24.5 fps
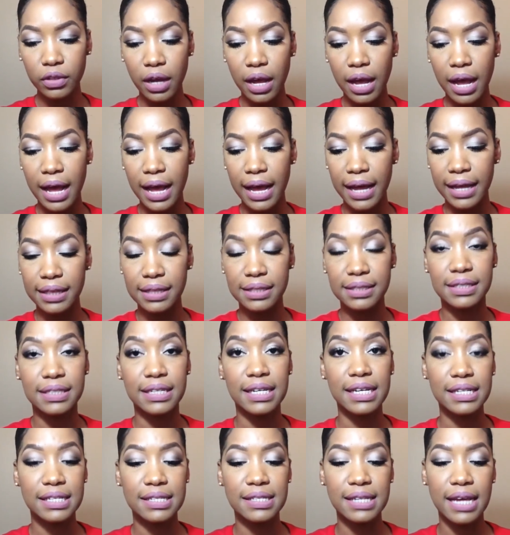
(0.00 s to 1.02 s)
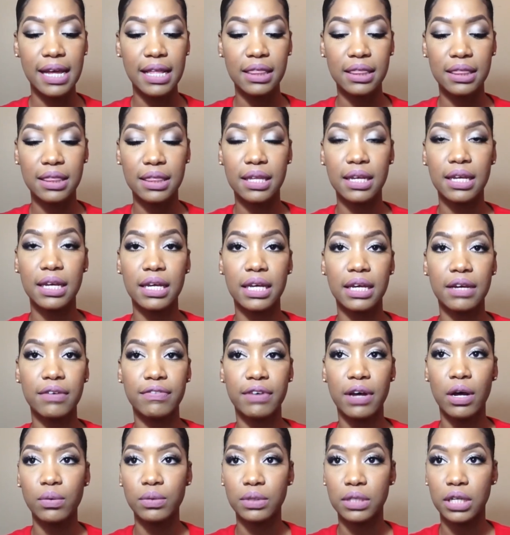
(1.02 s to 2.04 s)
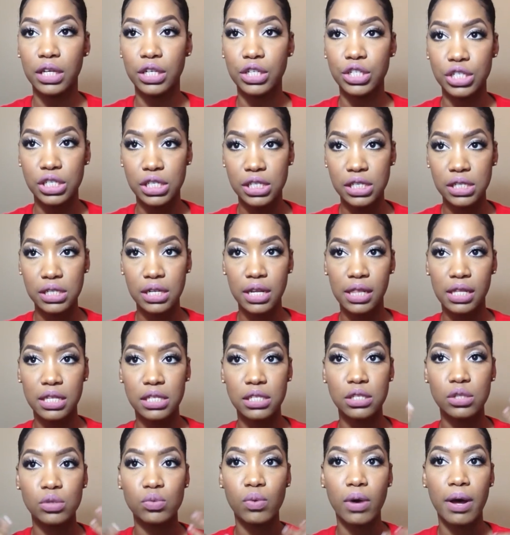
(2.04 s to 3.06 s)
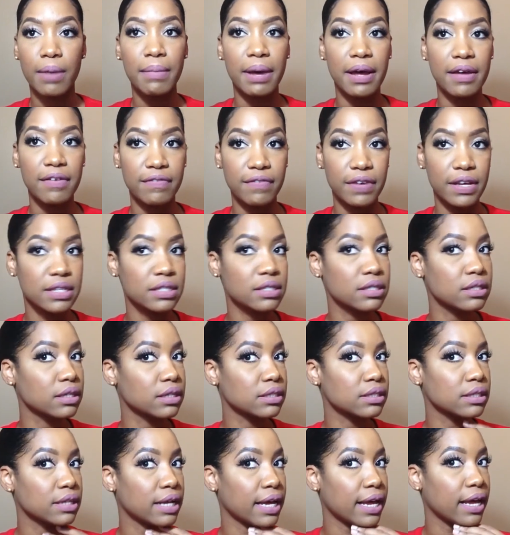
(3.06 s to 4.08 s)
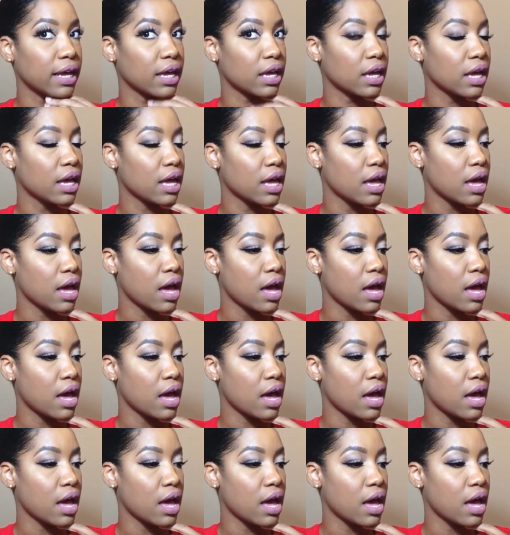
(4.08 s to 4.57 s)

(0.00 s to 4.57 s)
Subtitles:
I did set the foundation. This is what my face looks like.